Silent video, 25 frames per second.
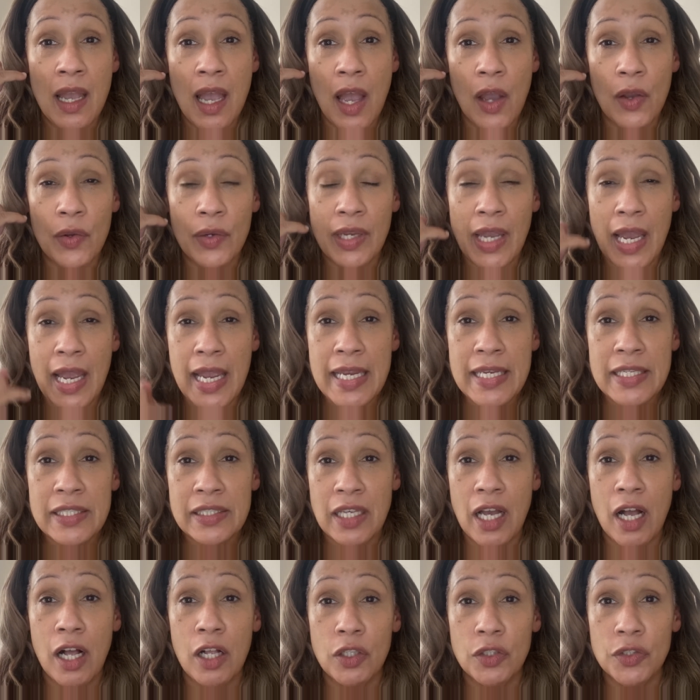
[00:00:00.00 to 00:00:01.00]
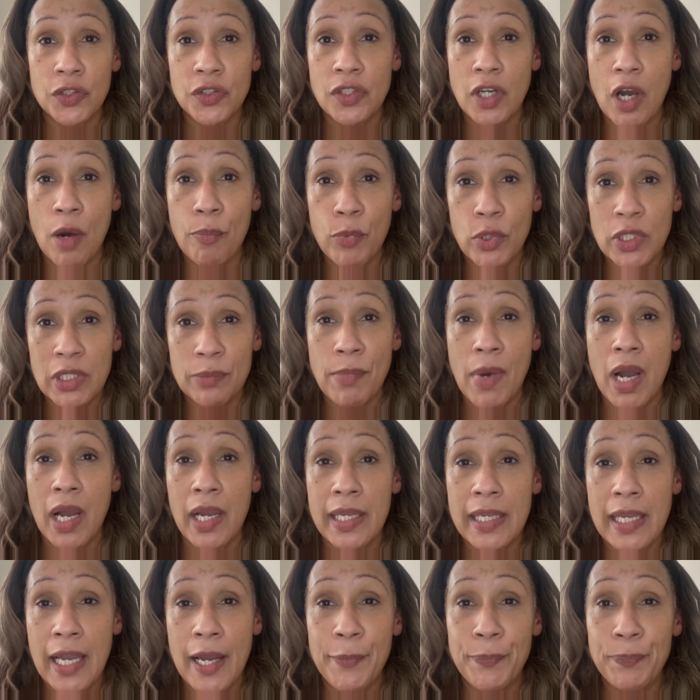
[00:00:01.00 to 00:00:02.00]
Okay, so I'll start putting
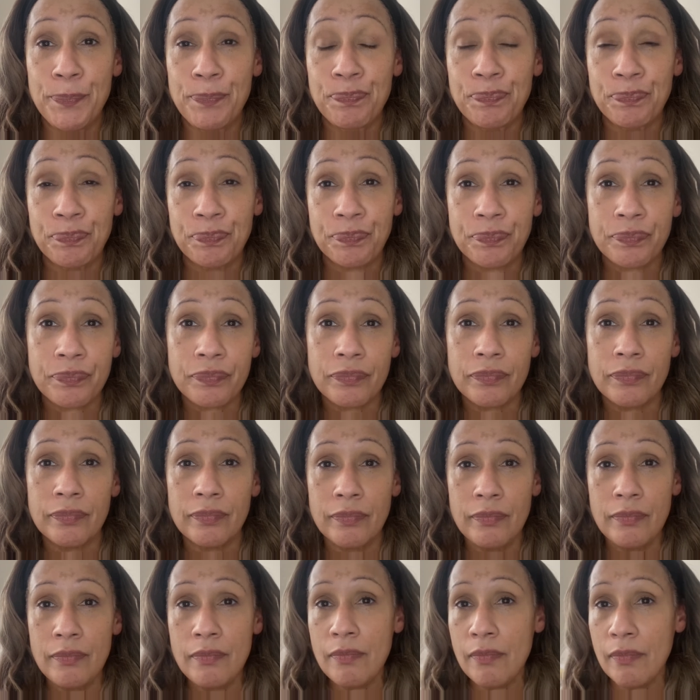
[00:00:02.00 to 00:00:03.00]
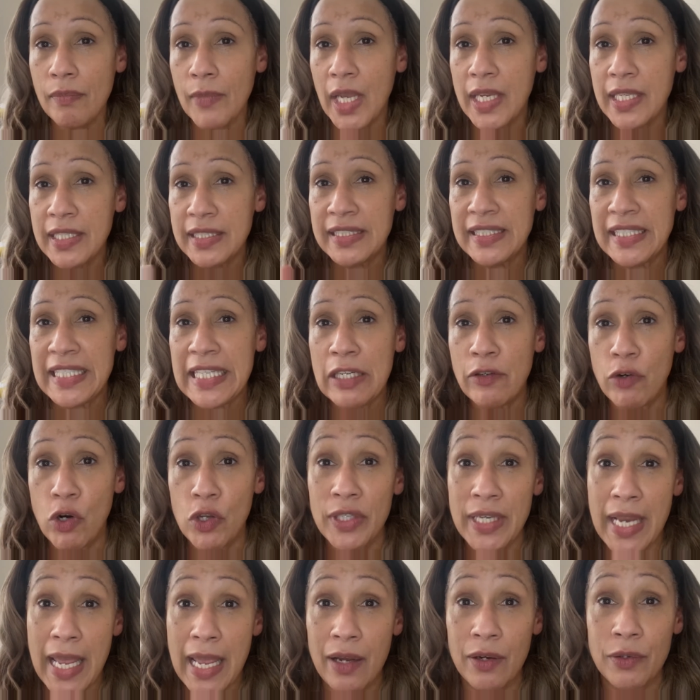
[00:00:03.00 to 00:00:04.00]
my concealer
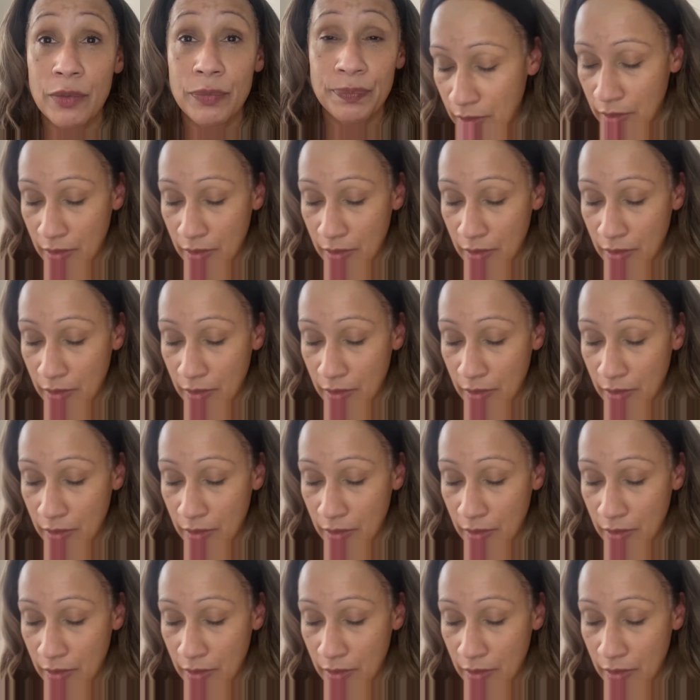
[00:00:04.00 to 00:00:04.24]
on now.